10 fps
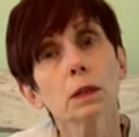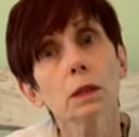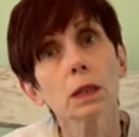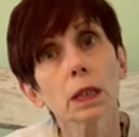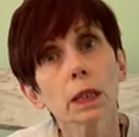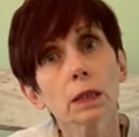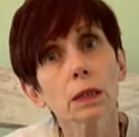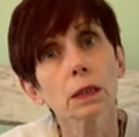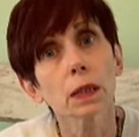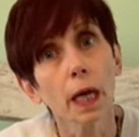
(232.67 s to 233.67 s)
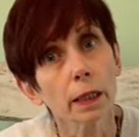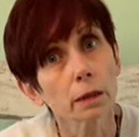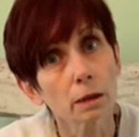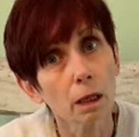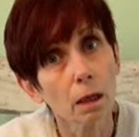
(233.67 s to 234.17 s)
teens and
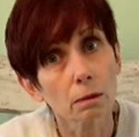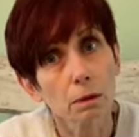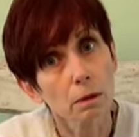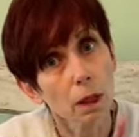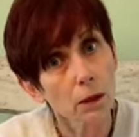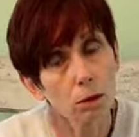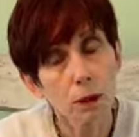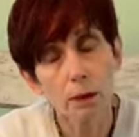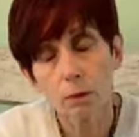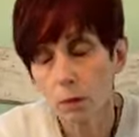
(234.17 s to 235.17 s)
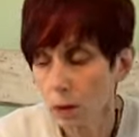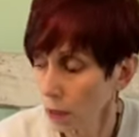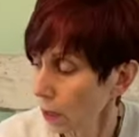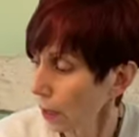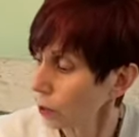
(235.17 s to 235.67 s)
adults. I thought that was
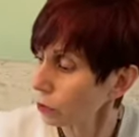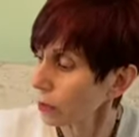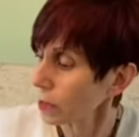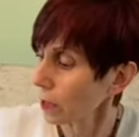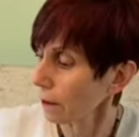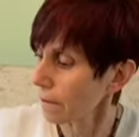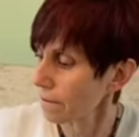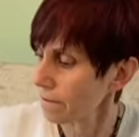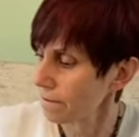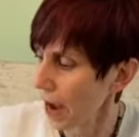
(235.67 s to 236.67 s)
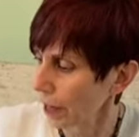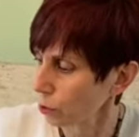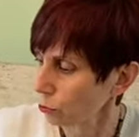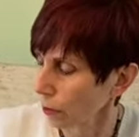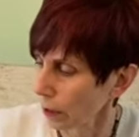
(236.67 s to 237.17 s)
an interesting fact
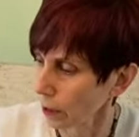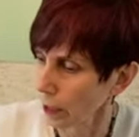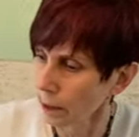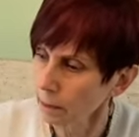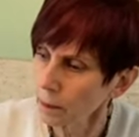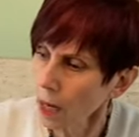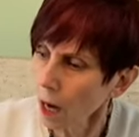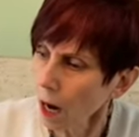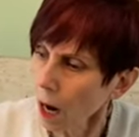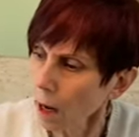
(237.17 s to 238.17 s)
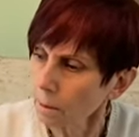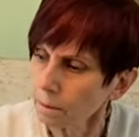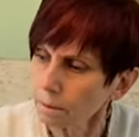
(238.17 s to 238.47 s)
right there. Um,